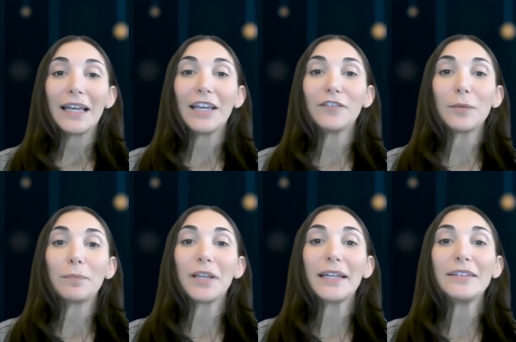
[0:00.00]
If a
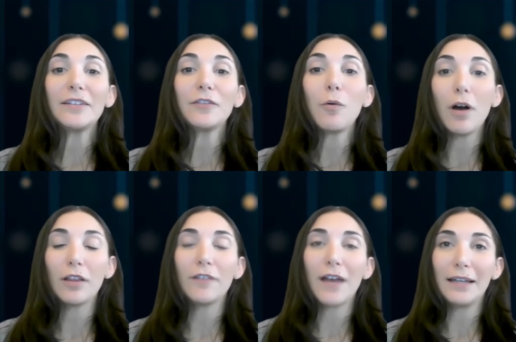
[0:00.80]
plaintiff
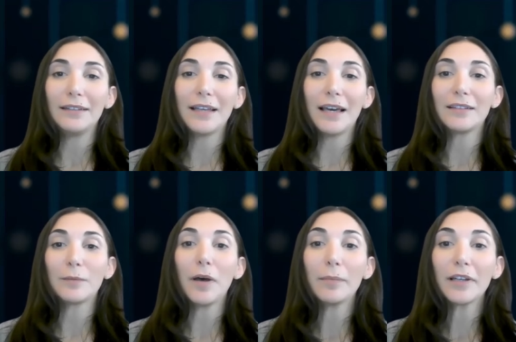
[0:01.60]
qualifies as a
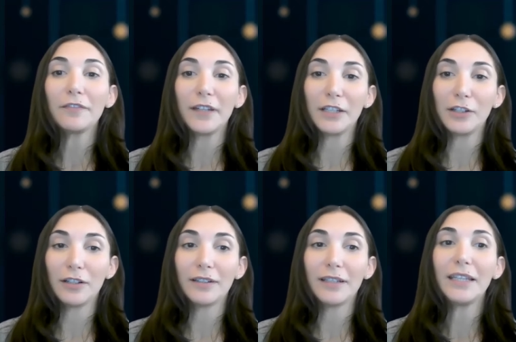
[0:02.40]
public
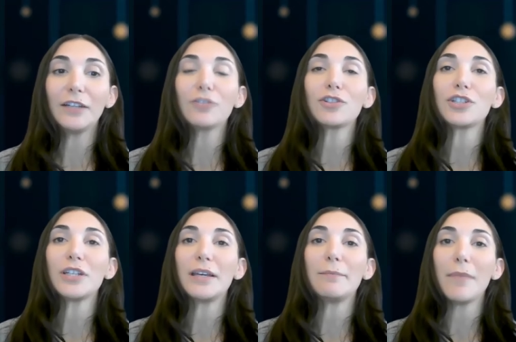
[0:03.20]
figure, he or
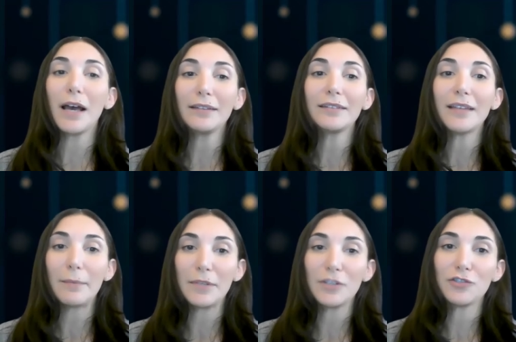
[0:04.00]
she must
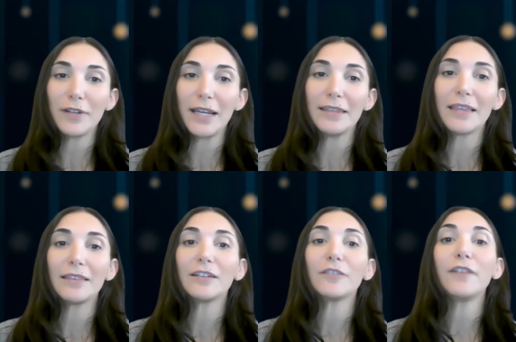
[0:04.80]
demonstrate
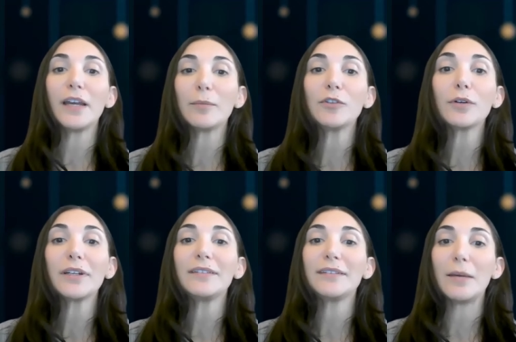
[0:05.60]
that the
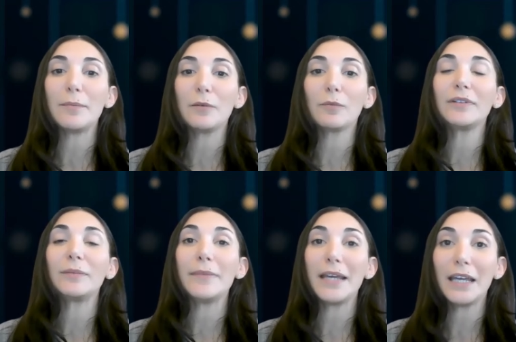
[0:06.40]
defamatory statement was
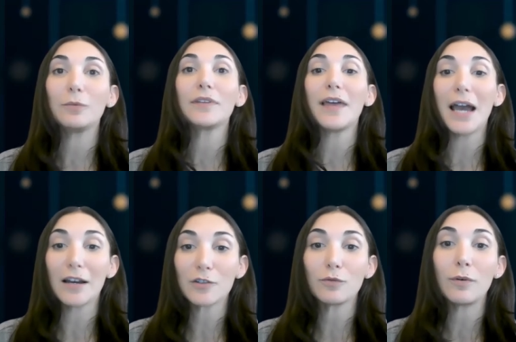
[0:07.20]
made with
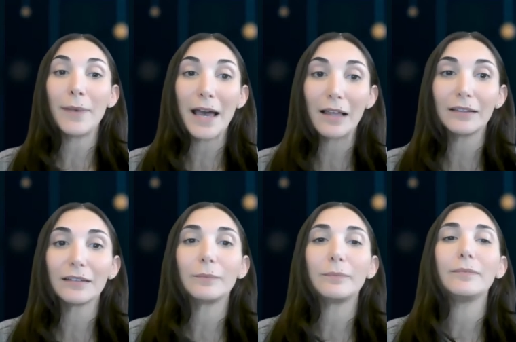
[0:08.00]
actual
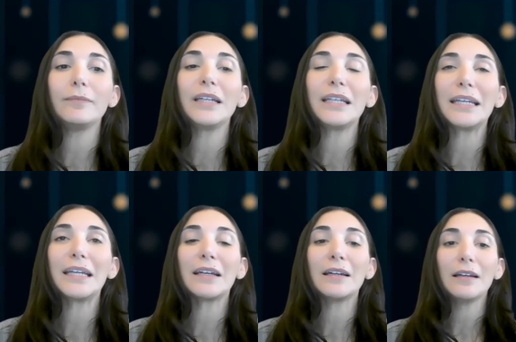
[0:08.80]
malice,
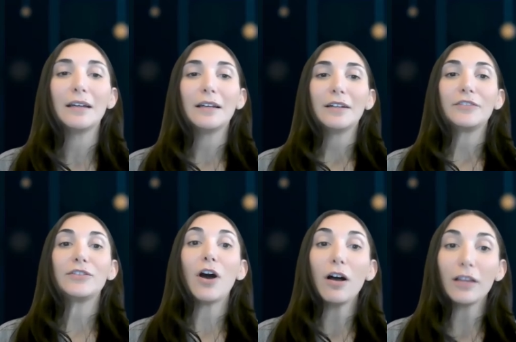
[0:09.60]
meaning
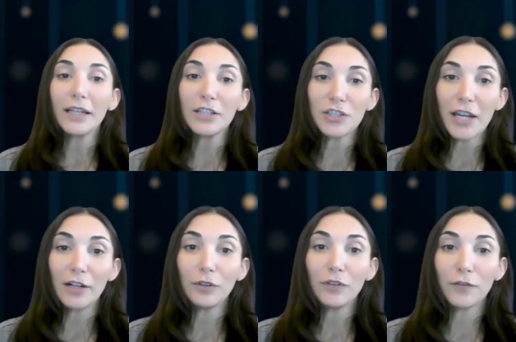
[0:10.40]
knowledge that
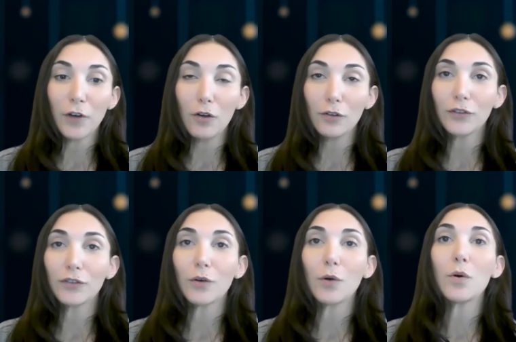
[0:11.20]
it was
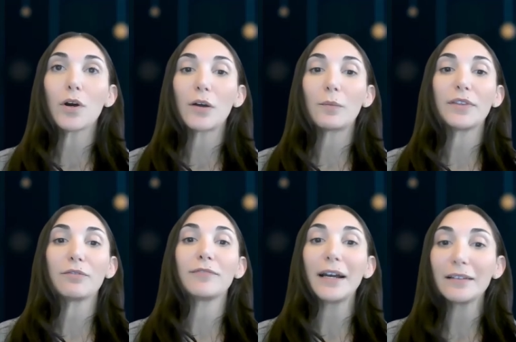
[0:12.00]
false or with
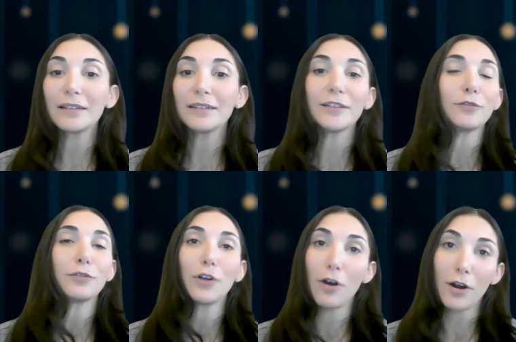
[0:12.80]
reckless
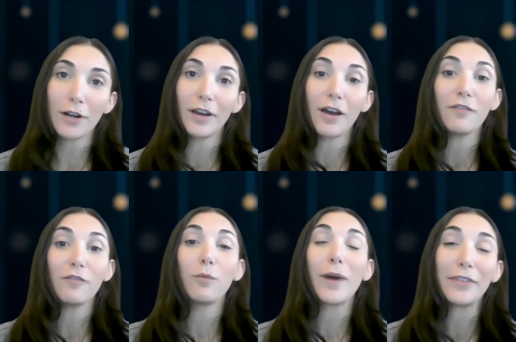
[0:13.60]
disregard
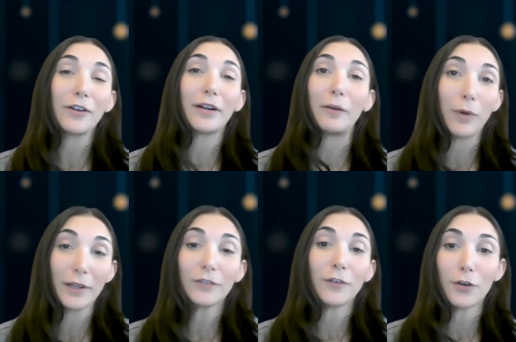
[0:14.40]
of whether it
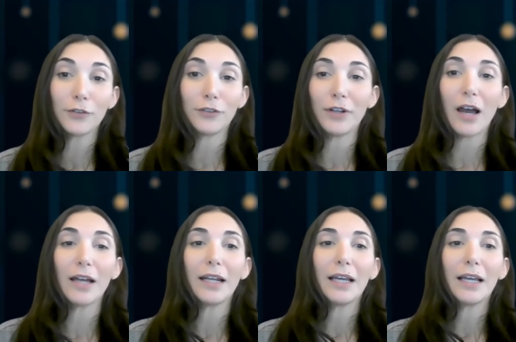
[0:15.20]
was false or not.